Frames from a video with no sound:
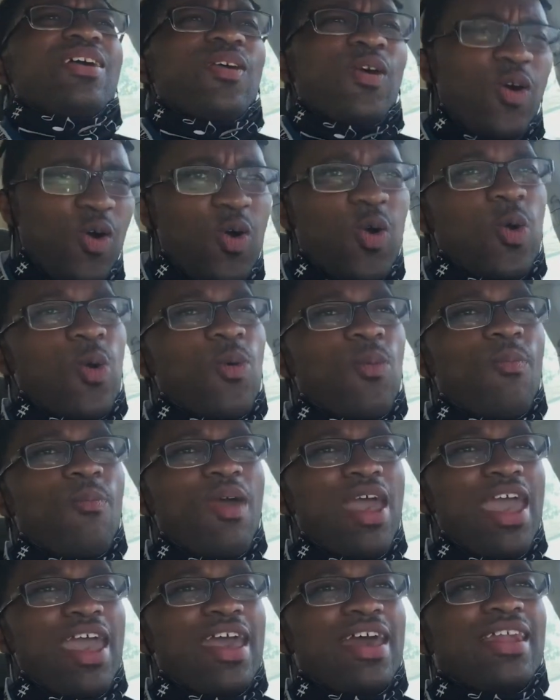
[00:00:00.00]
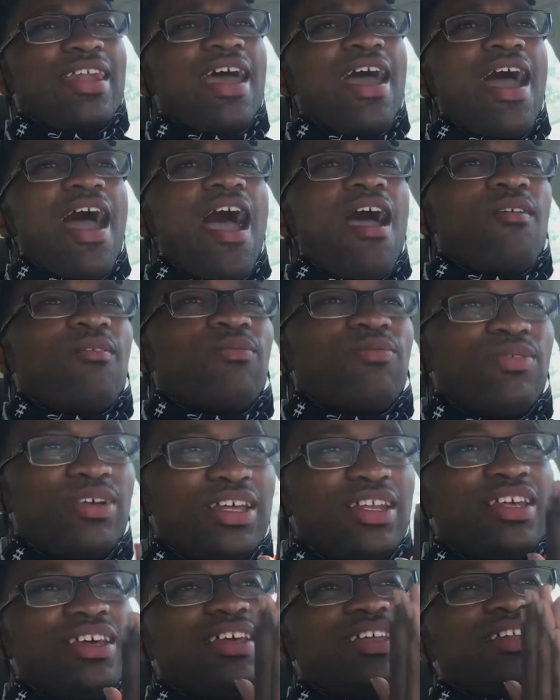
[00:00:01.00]
Whew, man, I
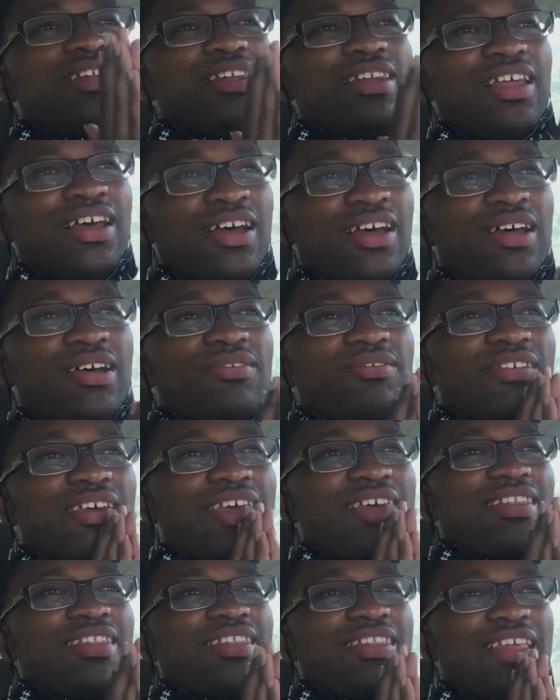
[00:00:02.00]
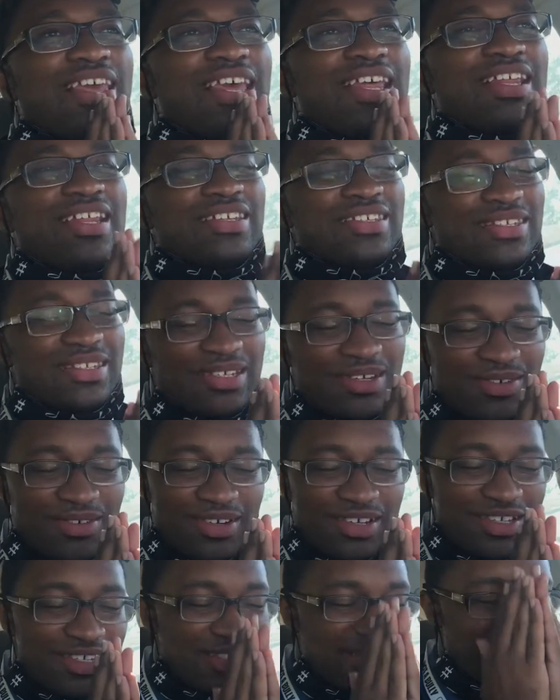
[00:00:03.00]
really love the
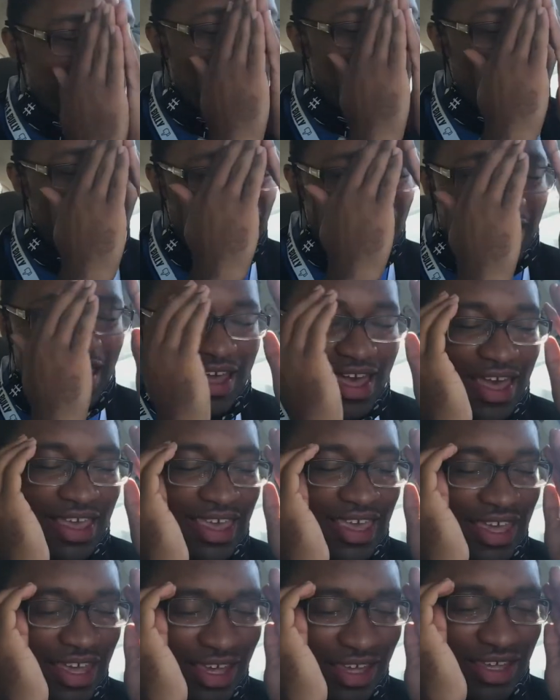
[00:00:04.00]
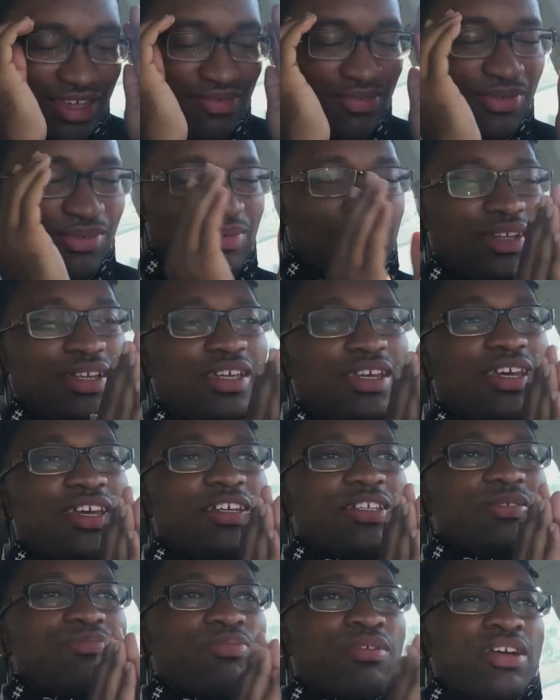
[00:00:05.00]
series, man, like I can't even really
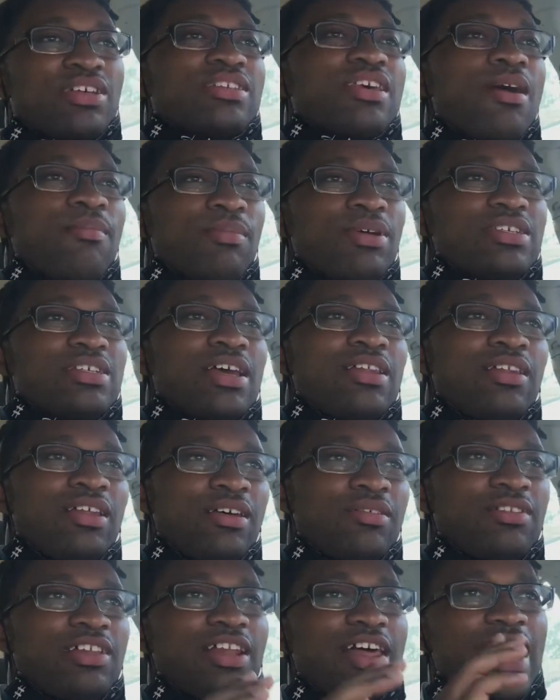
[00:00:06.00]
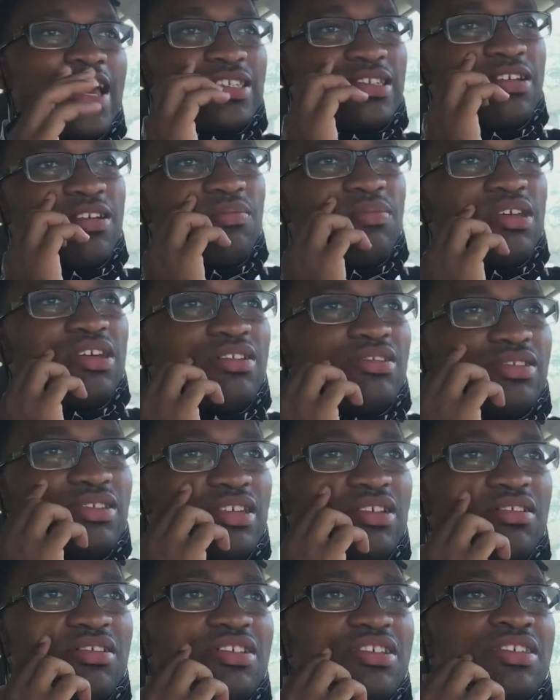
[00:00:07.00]
express how much I love the Last Airbender
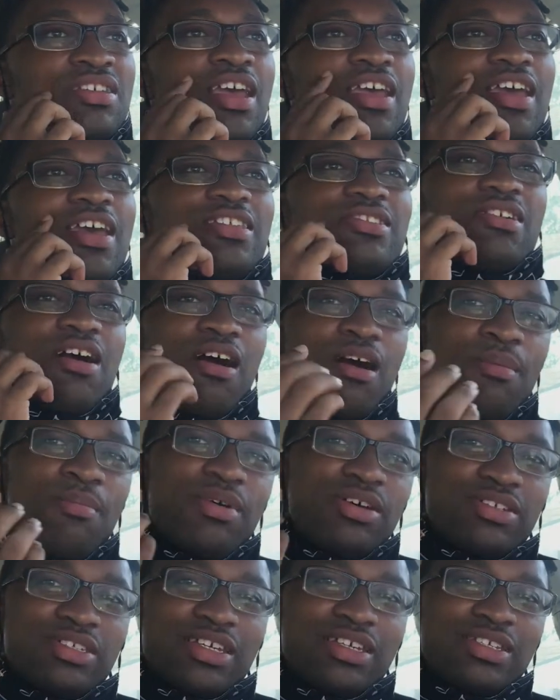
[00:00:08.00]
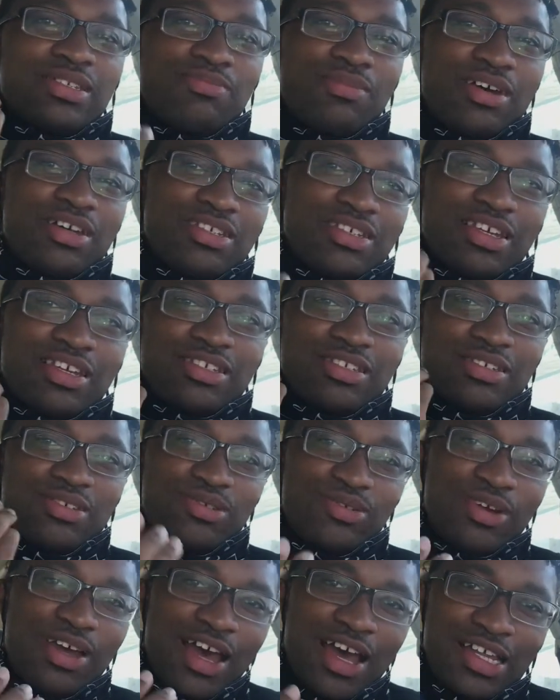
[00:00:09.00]
series. It's almost as much as
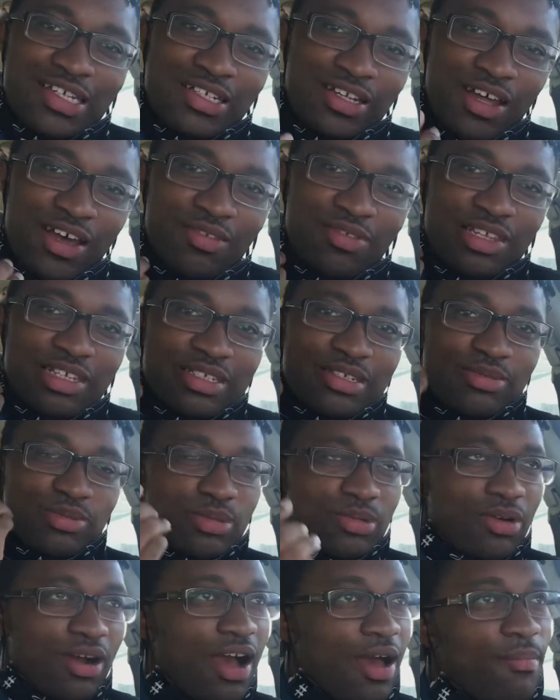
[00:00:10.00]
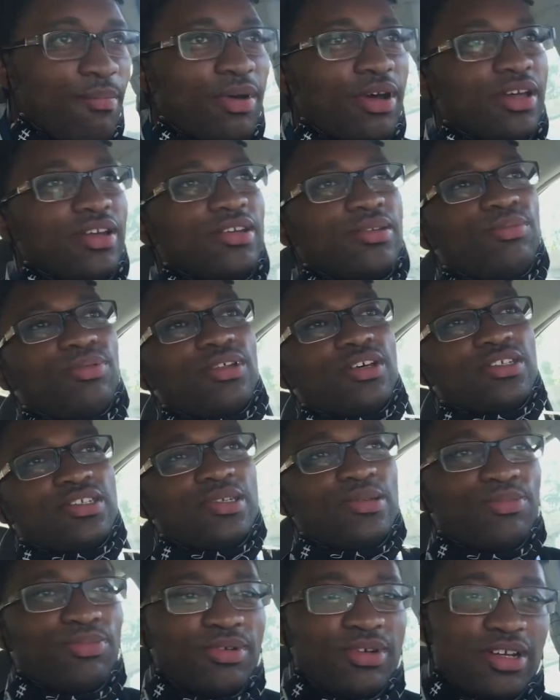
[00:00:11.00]
you guys love the subscribe button to Plus
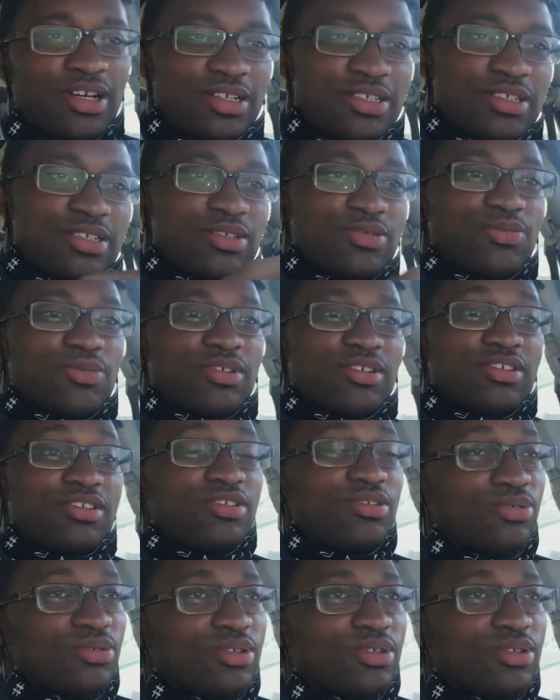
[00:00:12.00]
E Productions, where you